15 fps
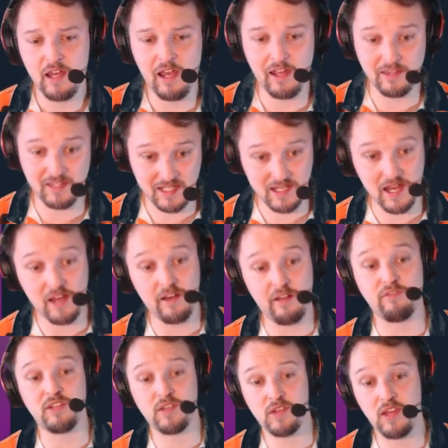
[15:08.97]
instead
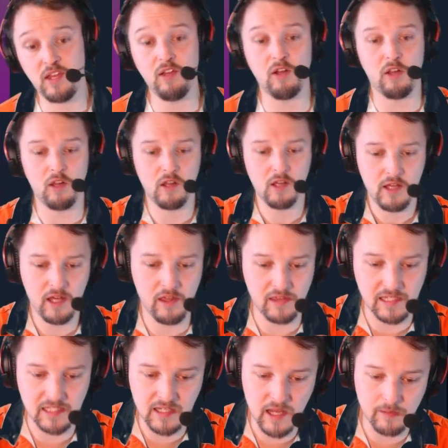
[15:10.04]
of steel in
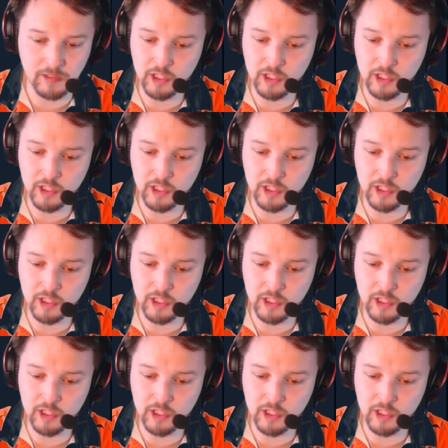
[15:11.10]
this time,